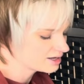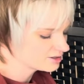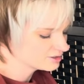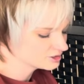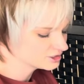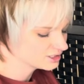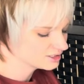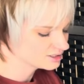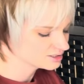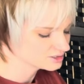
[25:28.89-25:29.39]

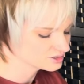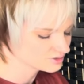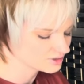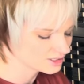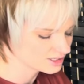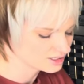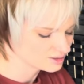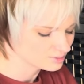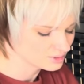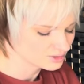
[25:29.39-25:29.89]
energy that's ready
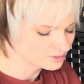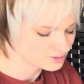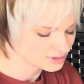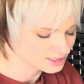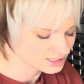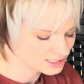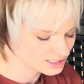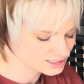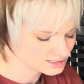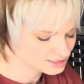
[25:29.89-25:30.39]
to be
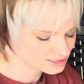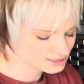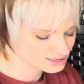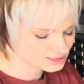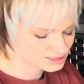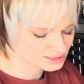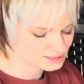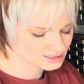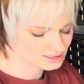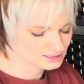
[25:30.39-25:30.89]

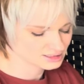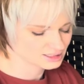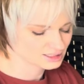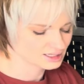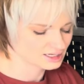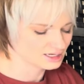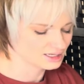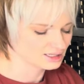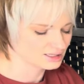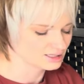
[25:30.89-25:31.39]
released,
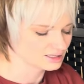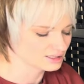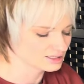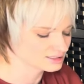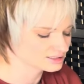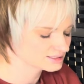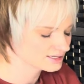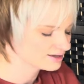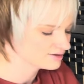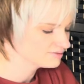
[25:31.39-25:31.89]
anything
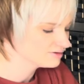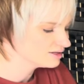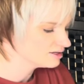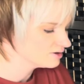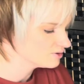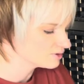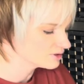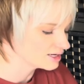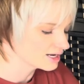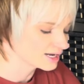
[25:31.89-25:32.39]
that's heavy
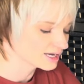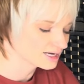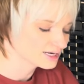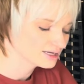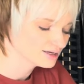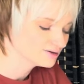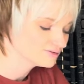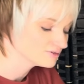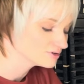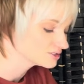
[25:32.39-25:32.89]
or
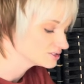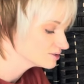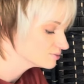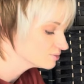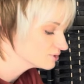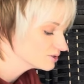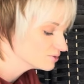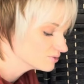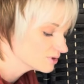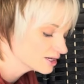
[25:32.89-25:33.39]
negative or
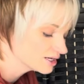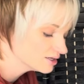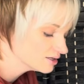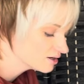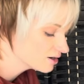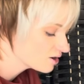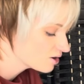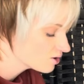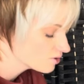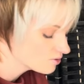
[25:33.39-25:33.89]
simply ready to
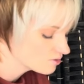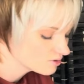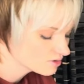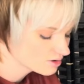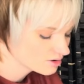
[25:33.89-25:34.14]
go.